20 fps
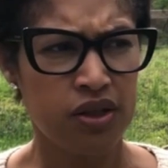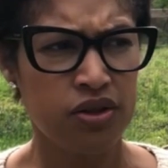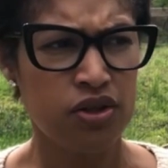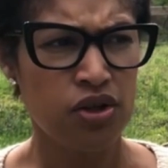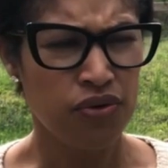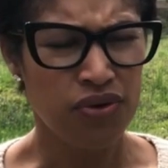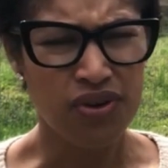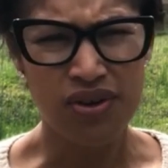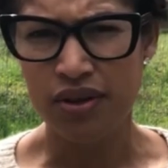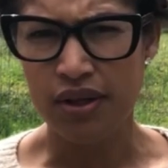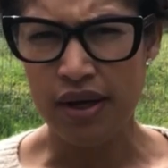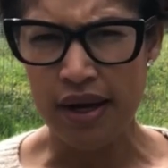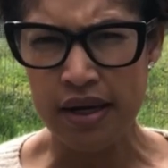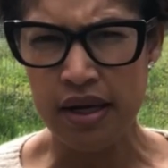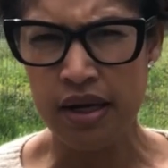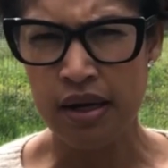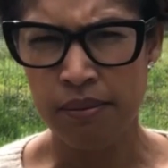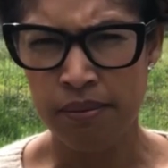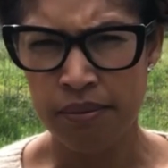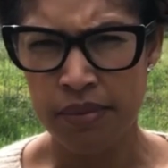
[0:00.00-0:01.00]
you know, th that
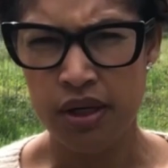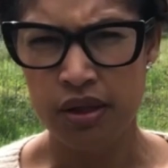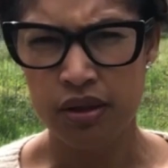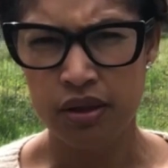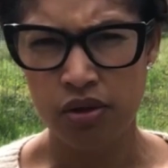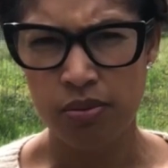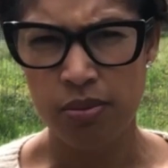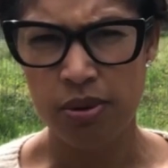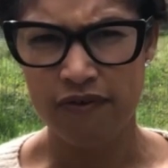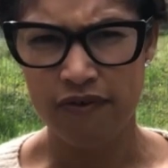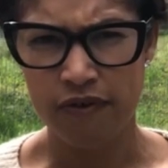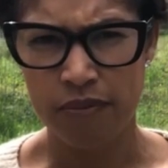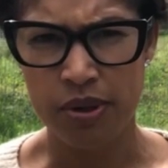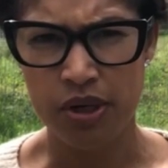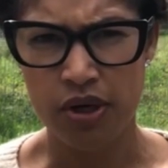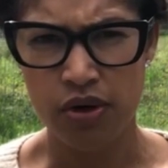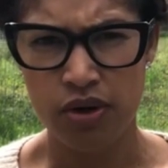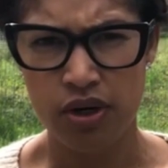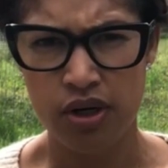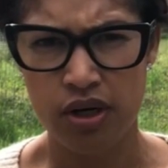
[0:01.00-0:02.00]
can be a little bit of a
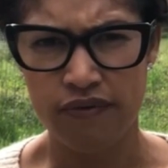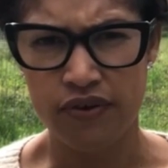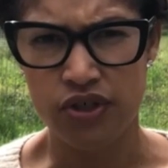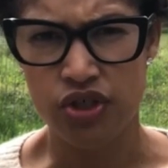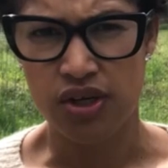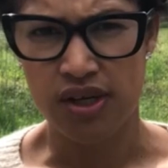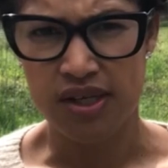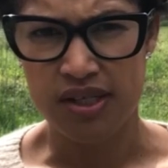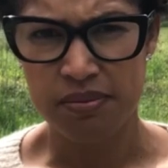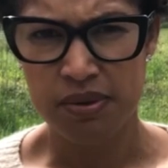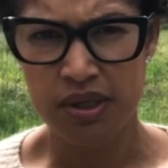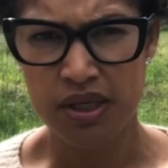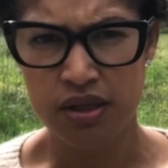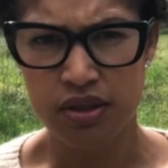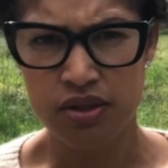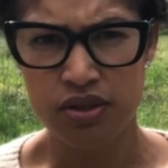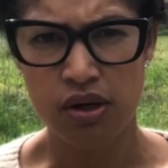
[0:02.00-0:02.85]
period of adjustment.